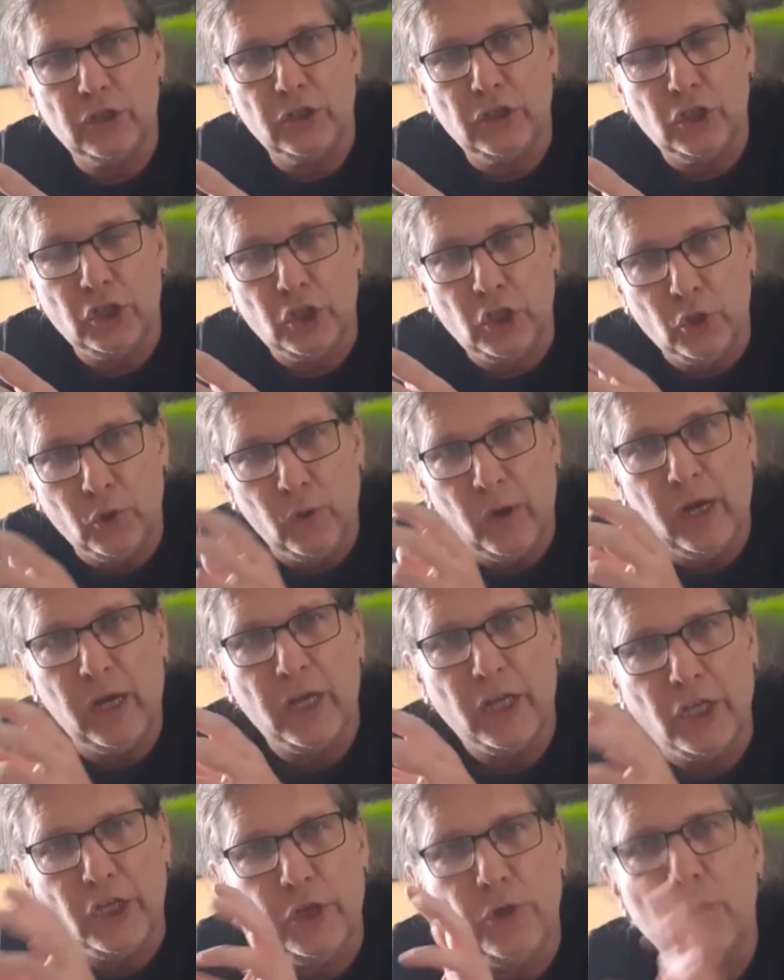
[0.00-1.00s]
your
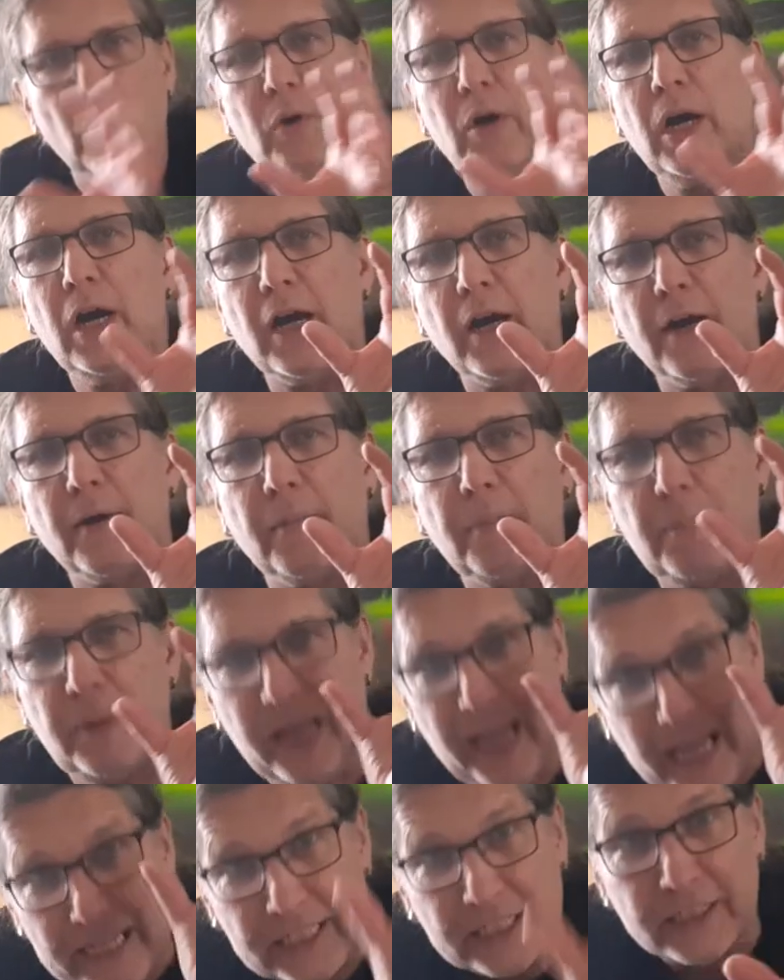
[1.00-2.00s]
your
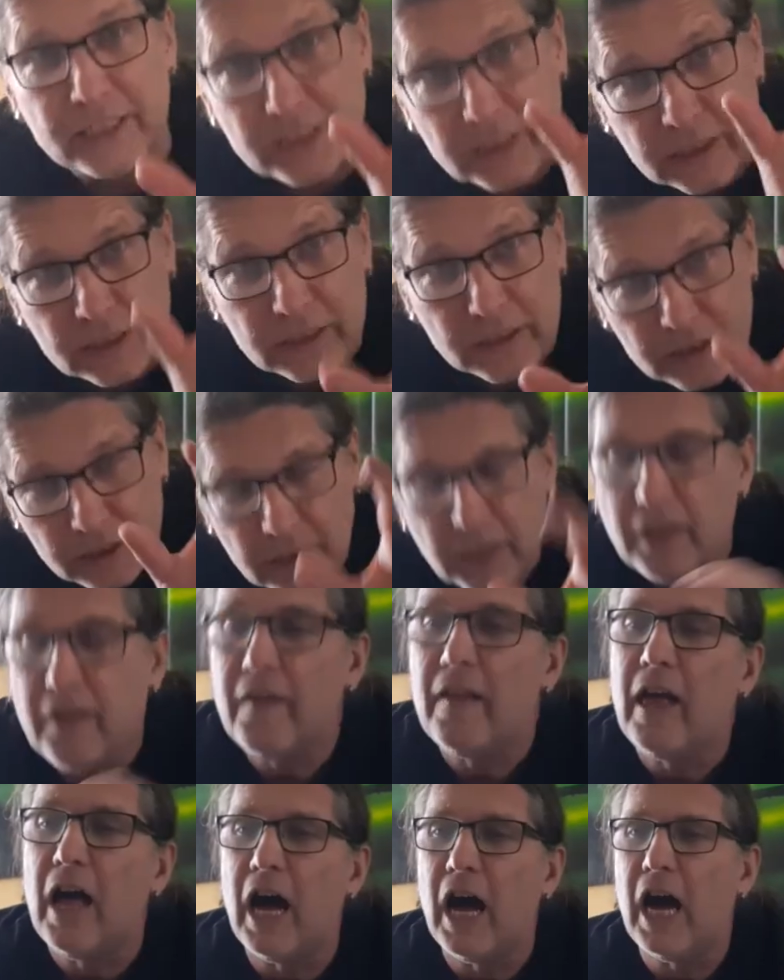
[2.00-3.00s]
planet,
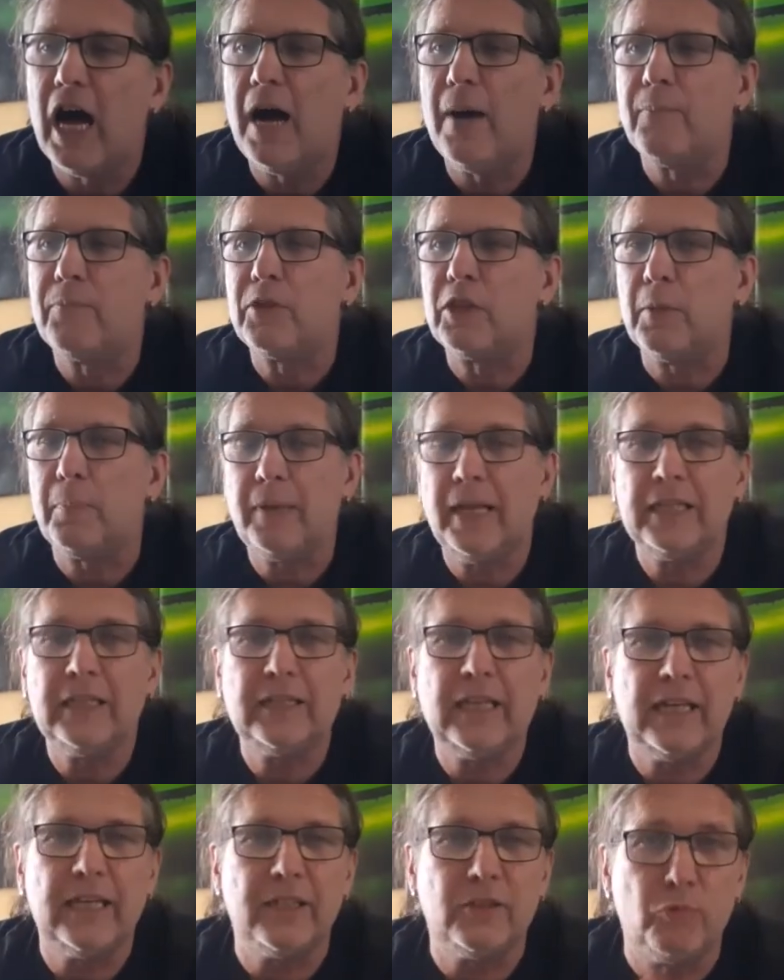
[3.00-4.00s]
um, the planet
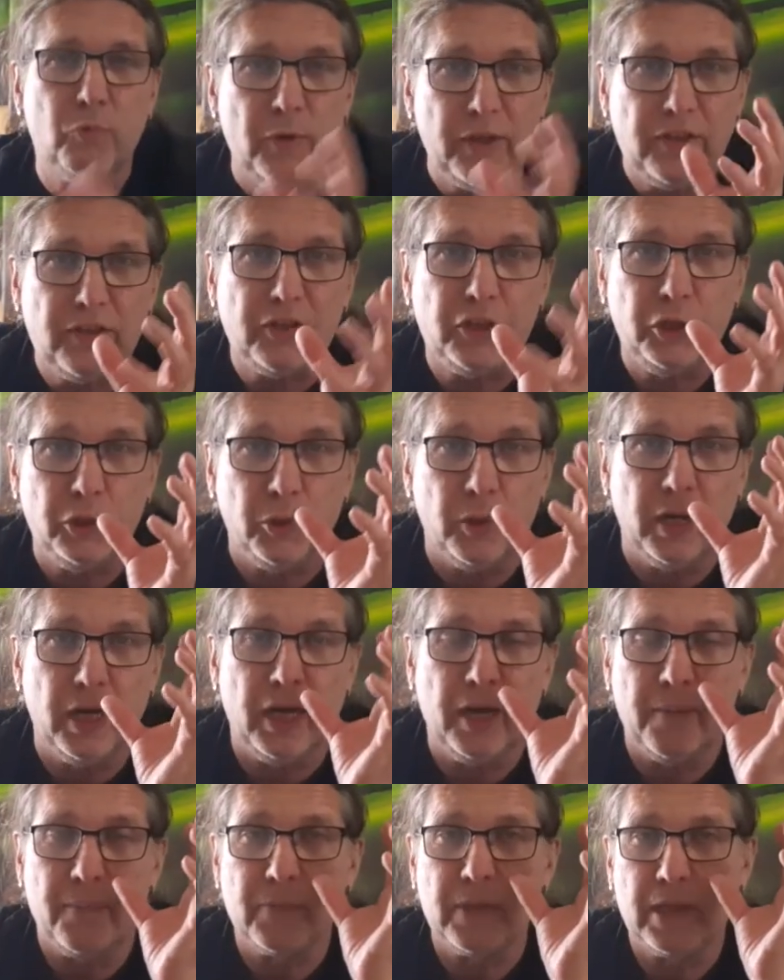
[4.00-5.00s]
that is with
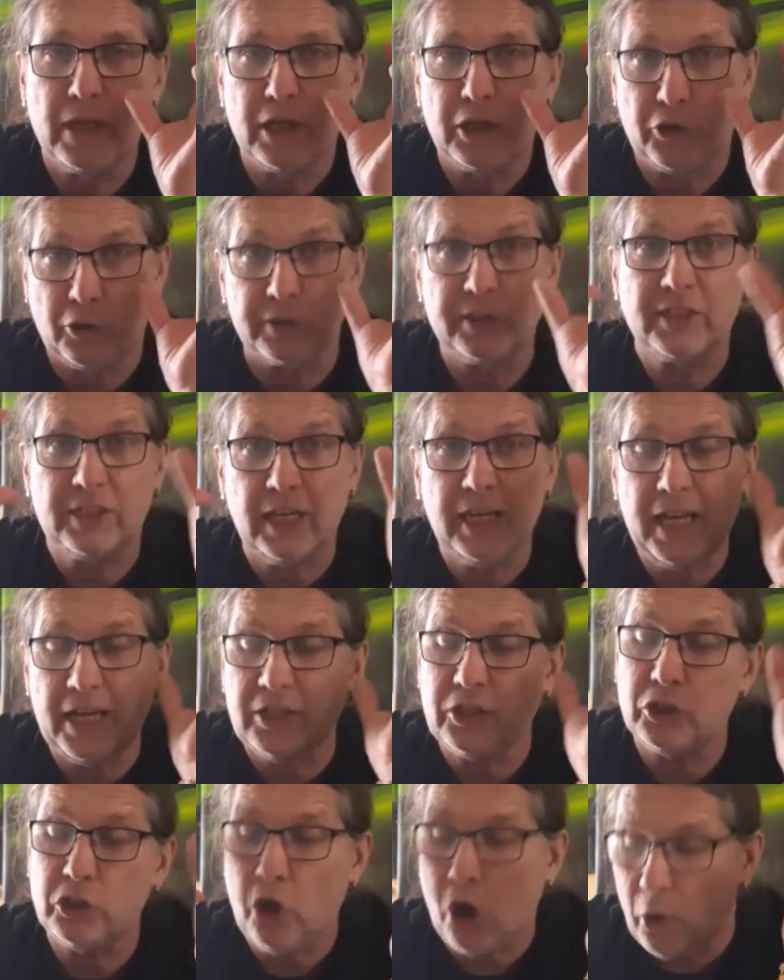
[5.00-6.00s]
your
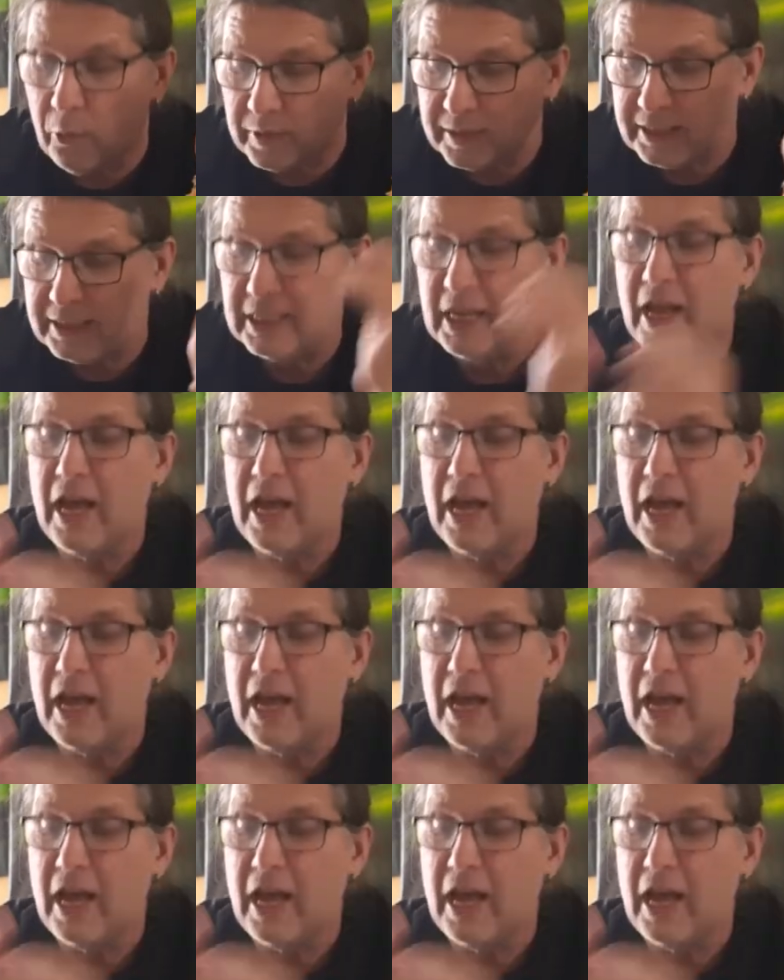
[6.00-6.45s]
constellation Taurus,